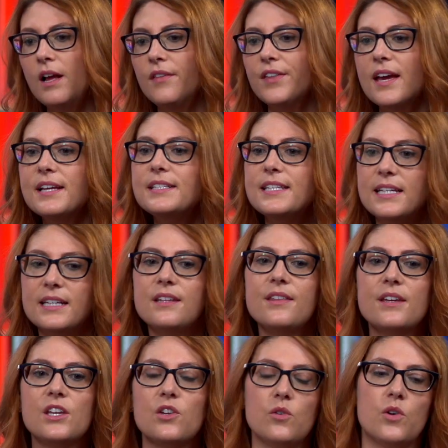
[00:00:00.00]
the idea
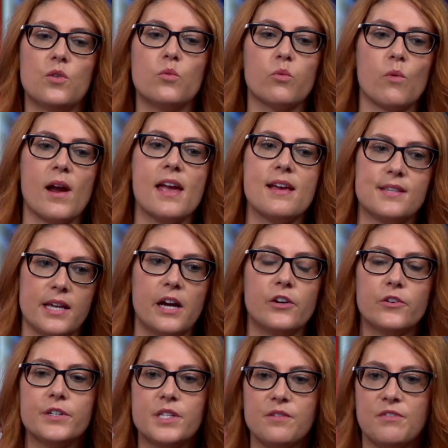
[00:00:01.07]
that you could raise
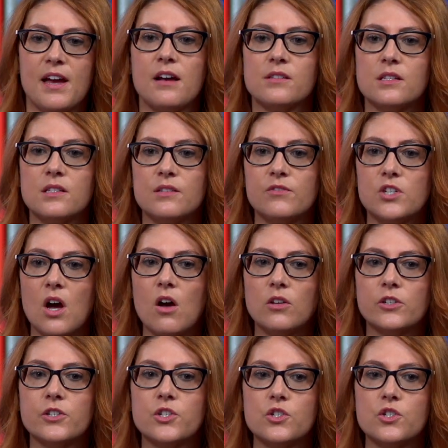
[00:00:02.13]
hundreds of thousands of dollars